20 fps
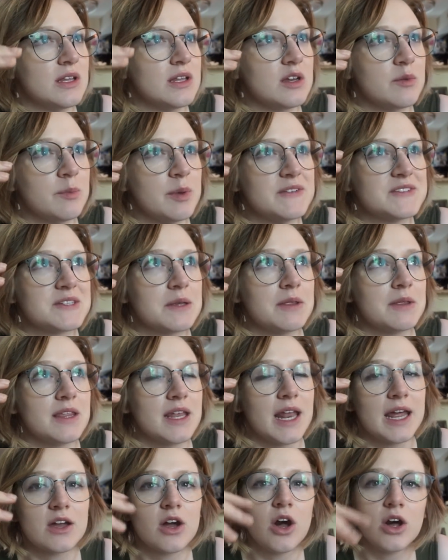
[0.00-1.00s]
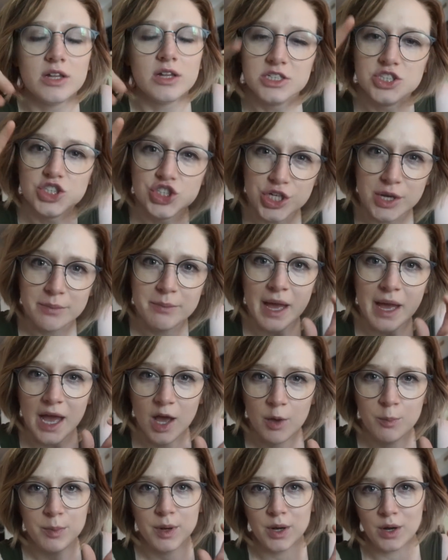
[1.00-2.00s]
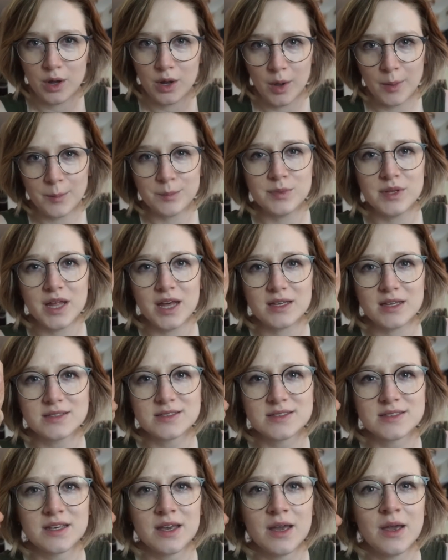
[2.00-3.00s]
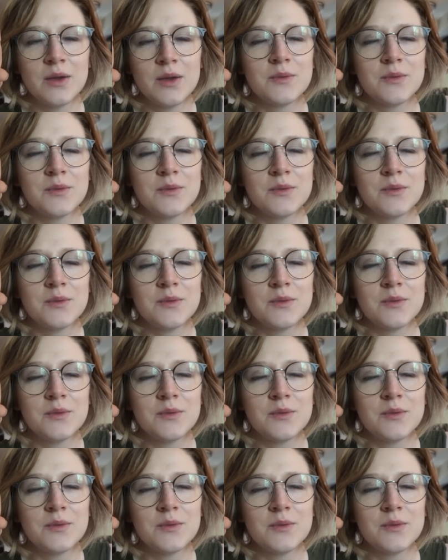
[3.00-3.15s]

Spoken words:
little bit of something that I call a Jim Halpert complex,